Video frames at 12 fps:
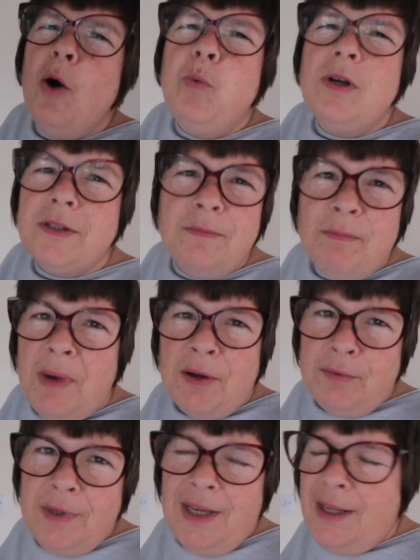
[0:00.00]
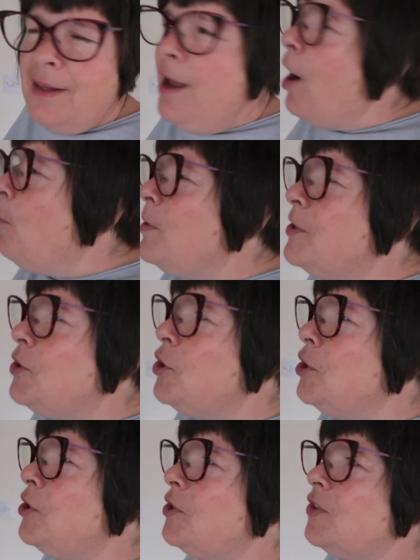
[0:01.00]
I wasn't moaning. I was
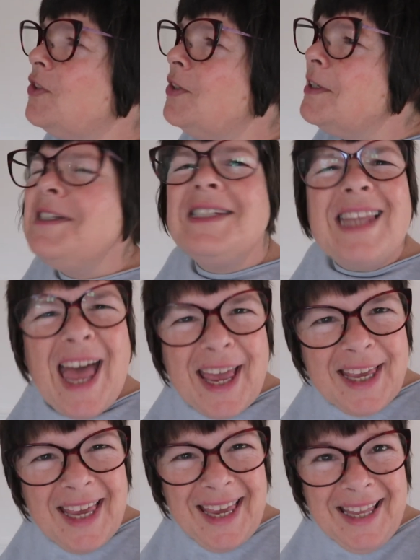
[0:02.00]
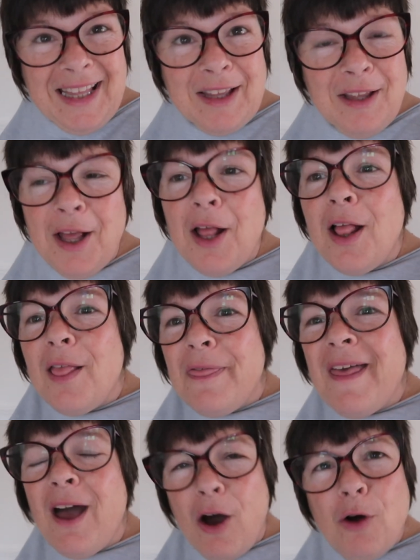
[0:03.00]
just saying
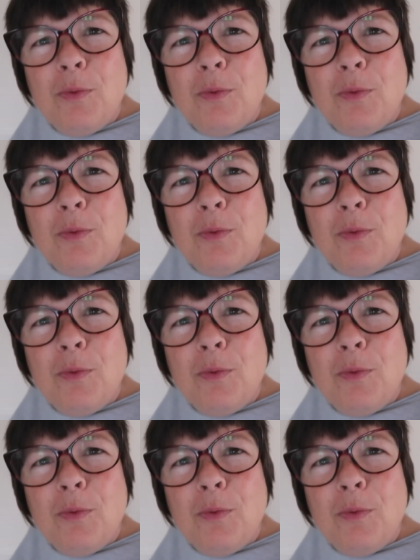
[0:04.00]
that